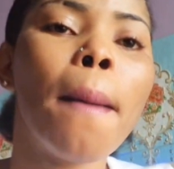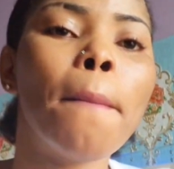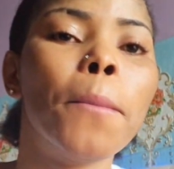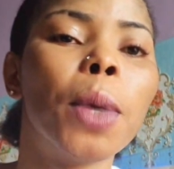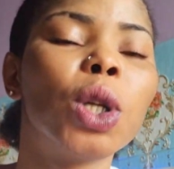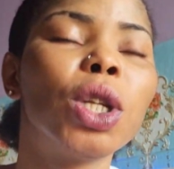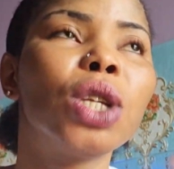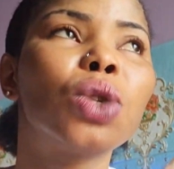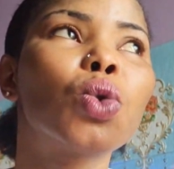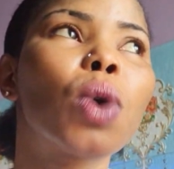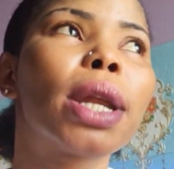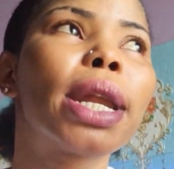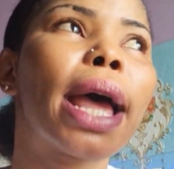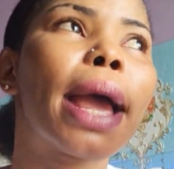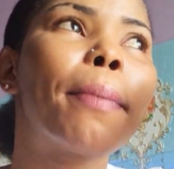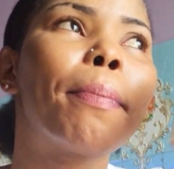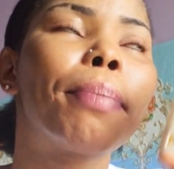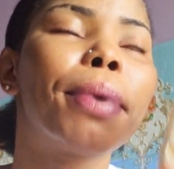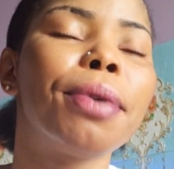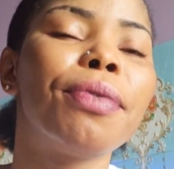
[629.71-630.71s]
But this one
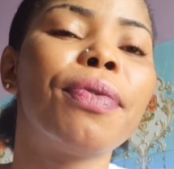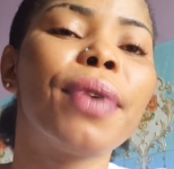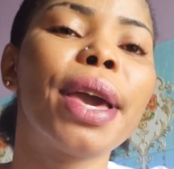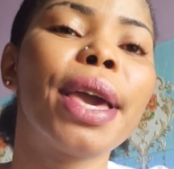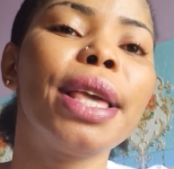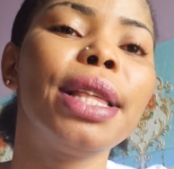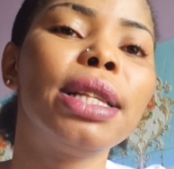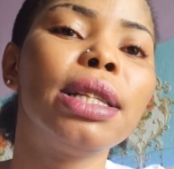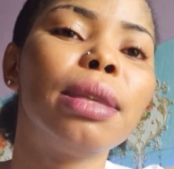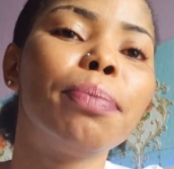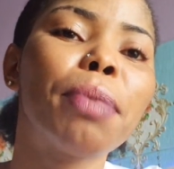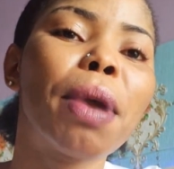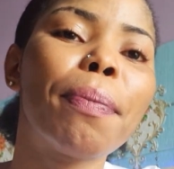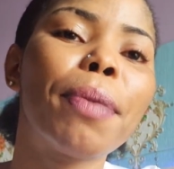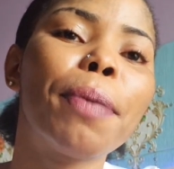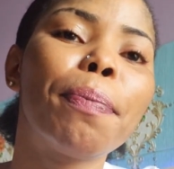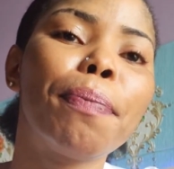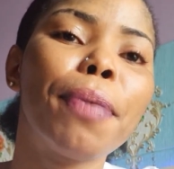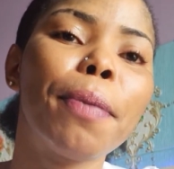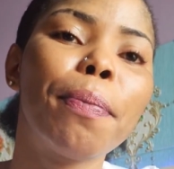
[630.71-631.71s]
I prefer,
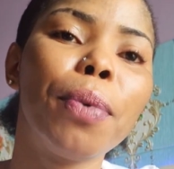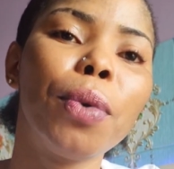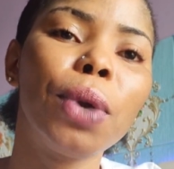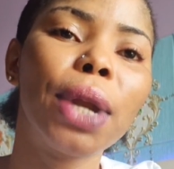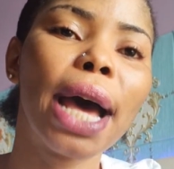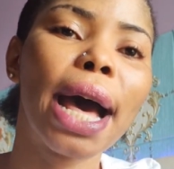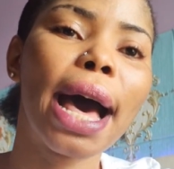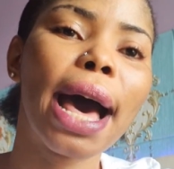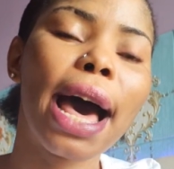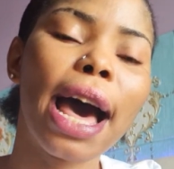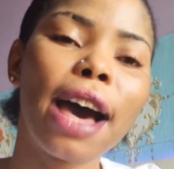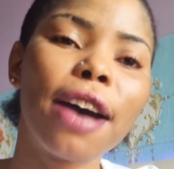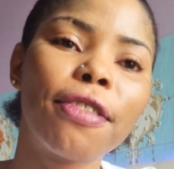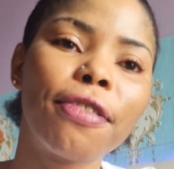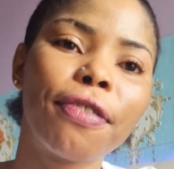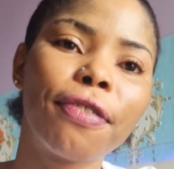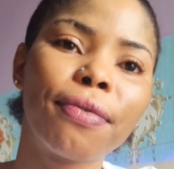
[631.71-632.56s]
maybe people that have